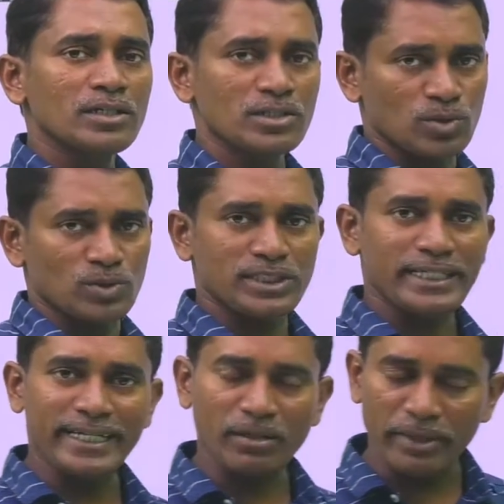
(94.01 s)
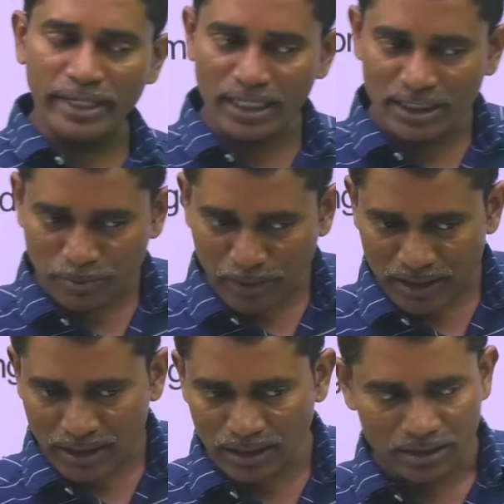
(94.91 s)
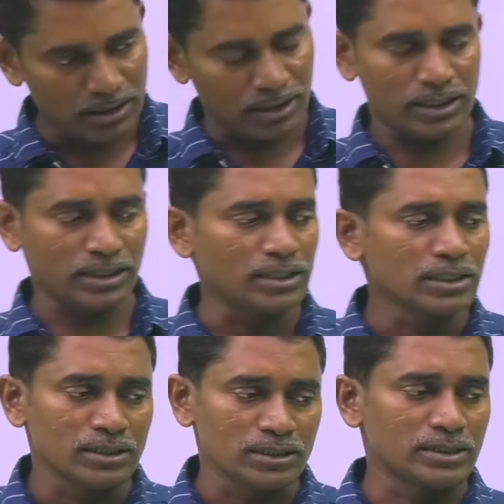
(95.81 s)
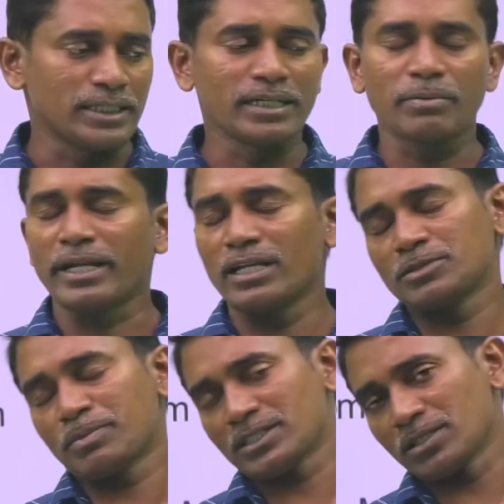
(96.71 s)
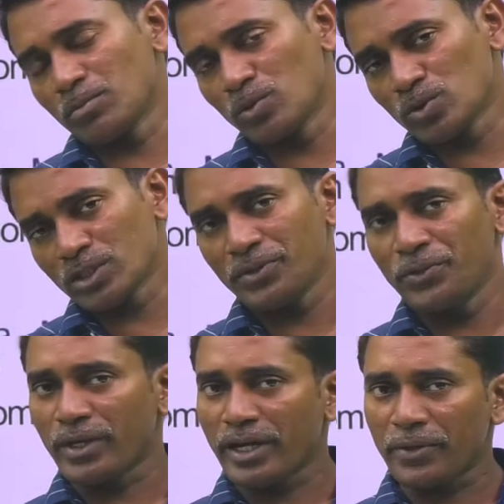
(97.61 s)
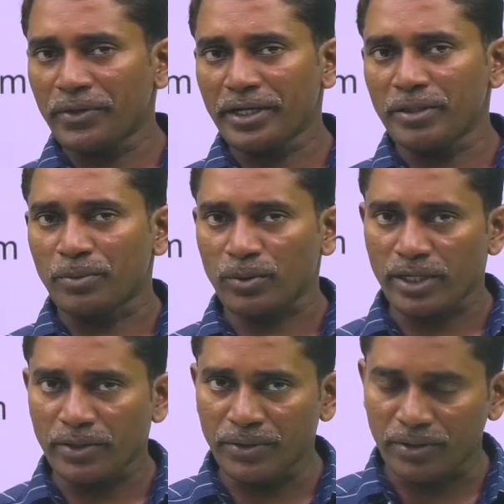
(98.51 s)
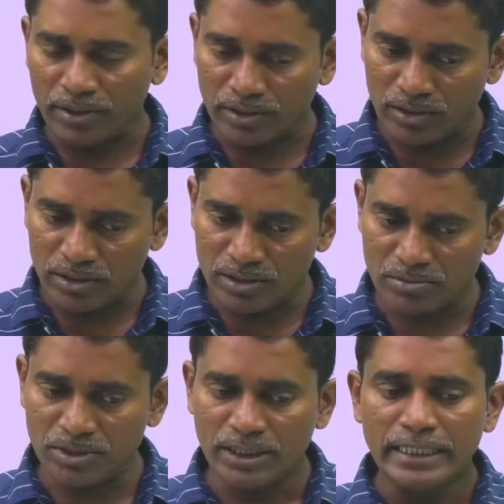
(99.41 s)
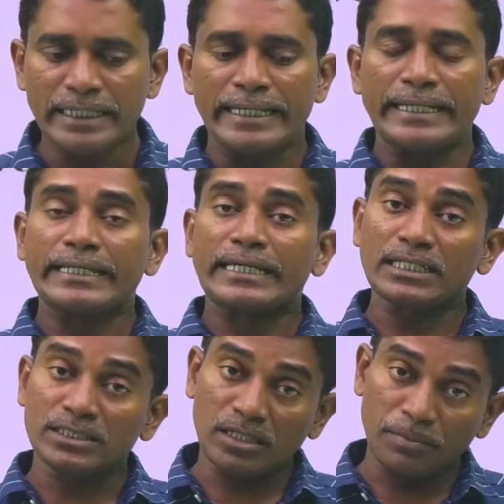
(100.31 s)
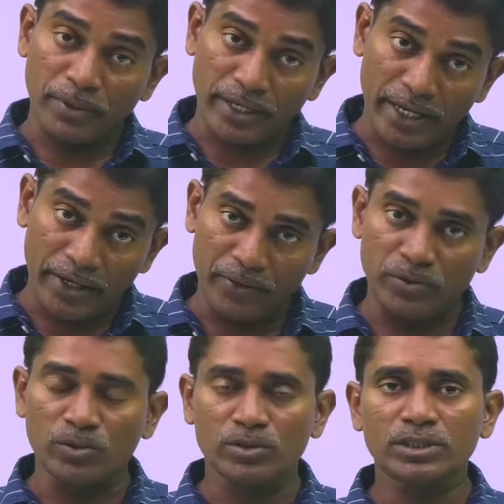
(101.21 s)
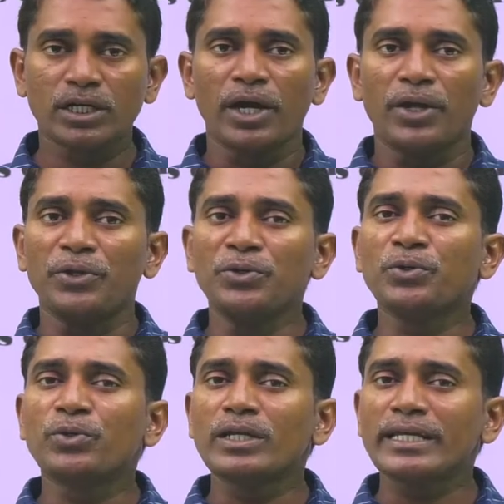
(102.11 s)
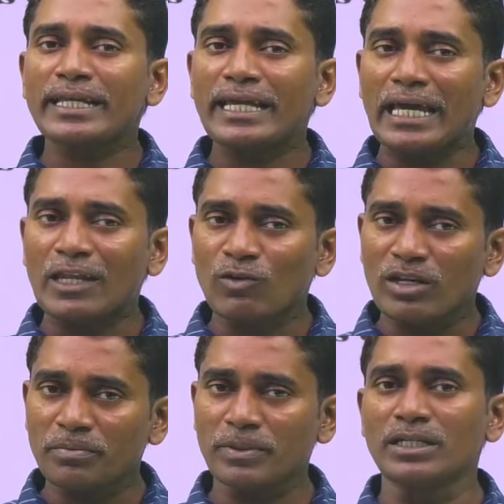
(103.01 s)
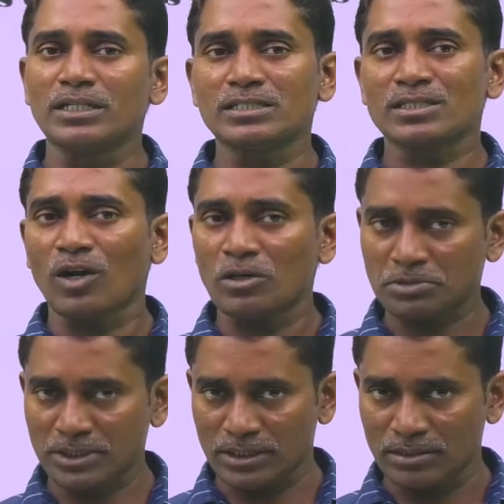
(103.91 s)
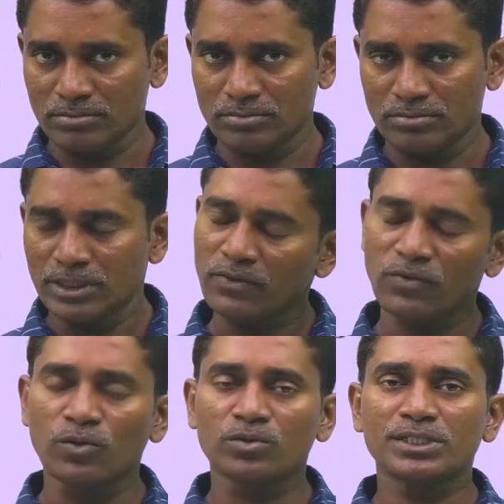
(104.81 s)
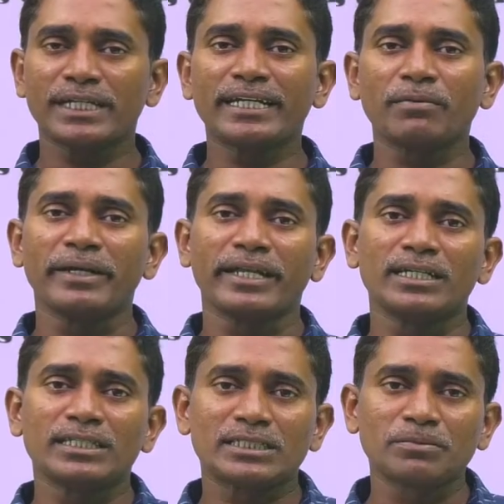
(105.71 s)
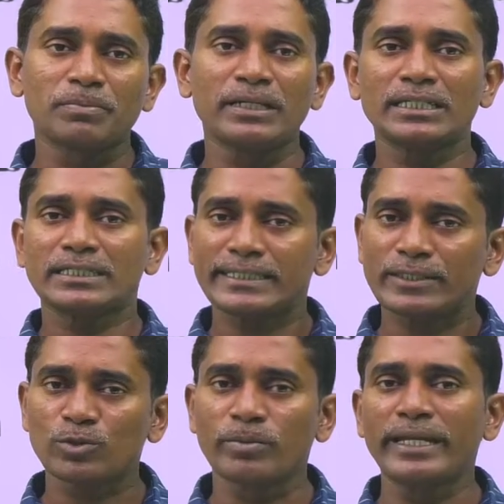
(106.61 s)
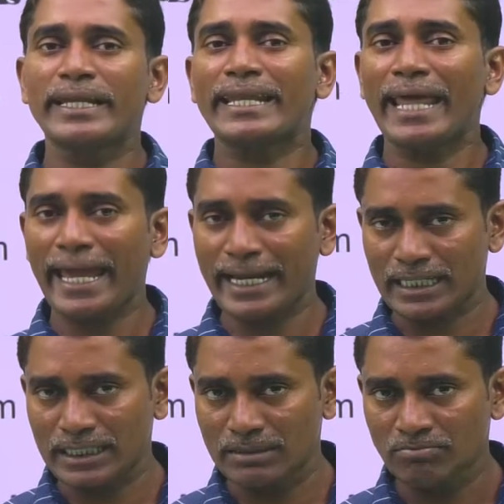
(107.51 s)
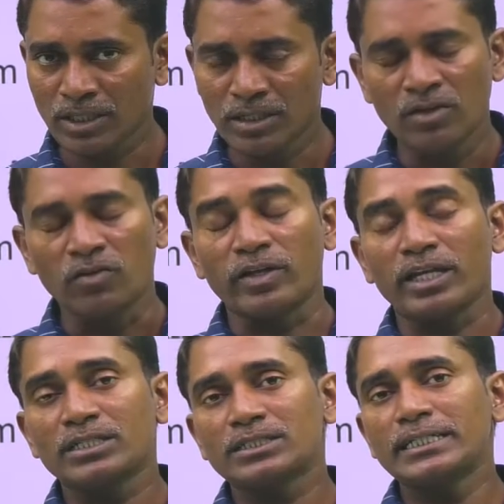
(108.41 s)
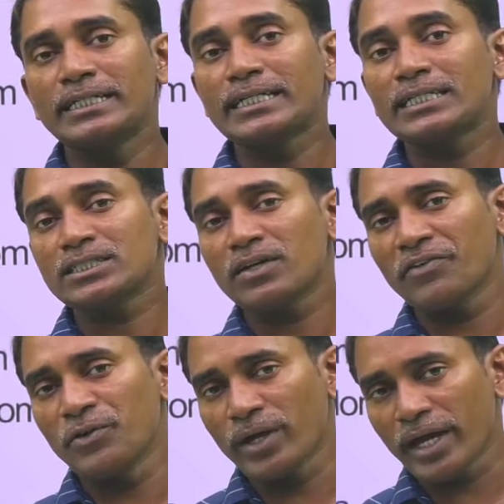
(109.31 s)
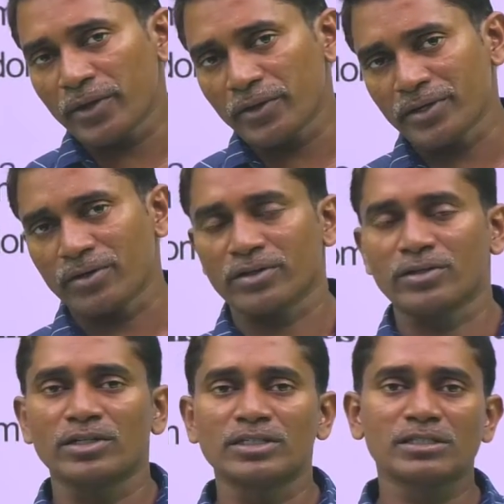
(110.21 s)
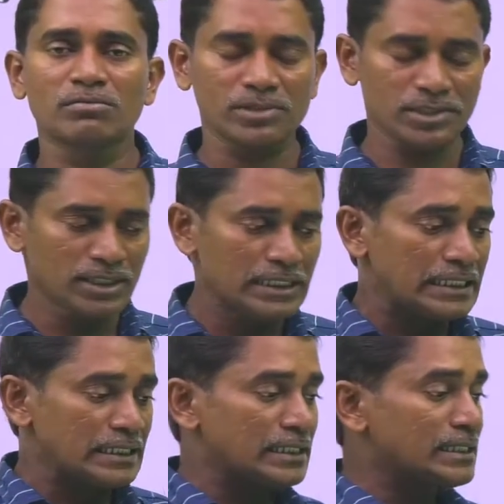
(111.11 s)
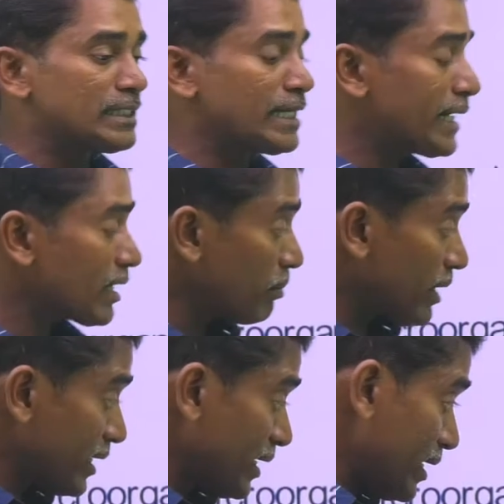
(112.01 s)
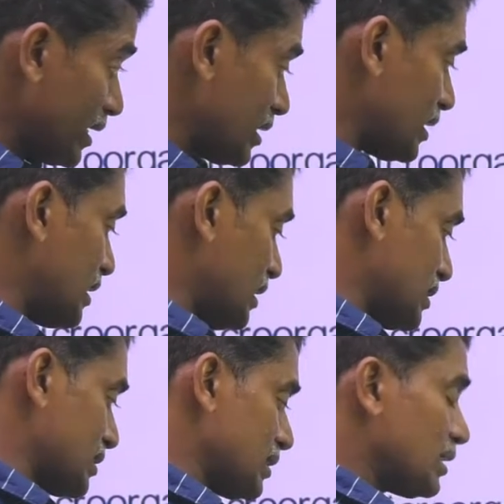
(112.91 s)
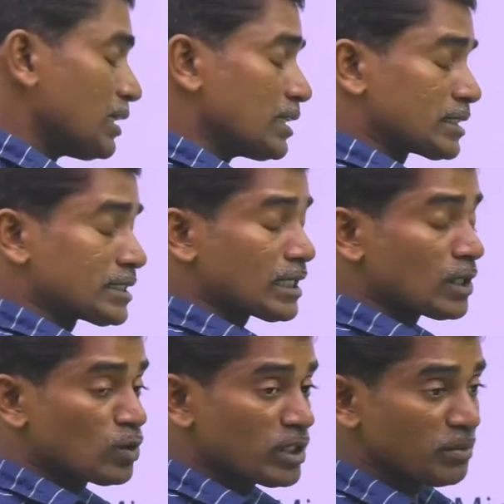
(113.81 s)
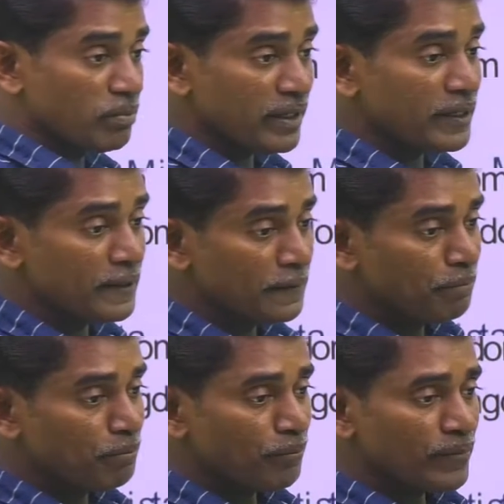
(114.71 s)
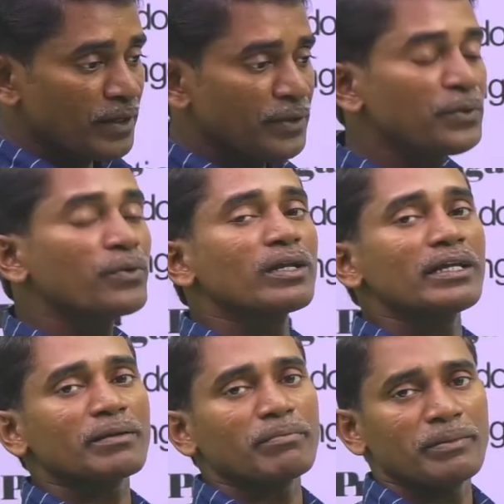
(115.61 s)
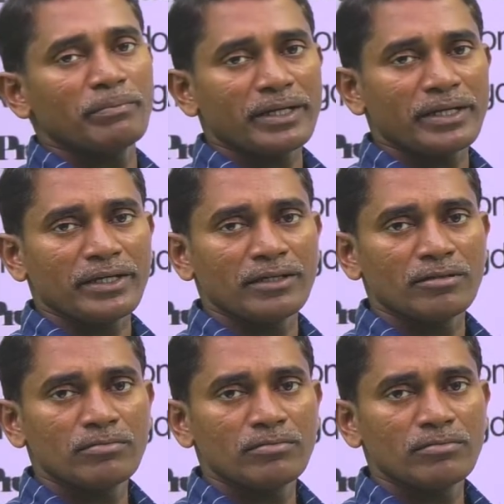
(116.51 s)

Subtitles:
So genetic material is present, right? Genetic material is present both in eukaryotic and prokaryotic organisms. In case of prokaryotes, nuclear envelope is absent. Therefore, genetic material is simply said to be naked. Whereas in case of eukaryotic organisms, genetic material is surrounded by nuclear membrane.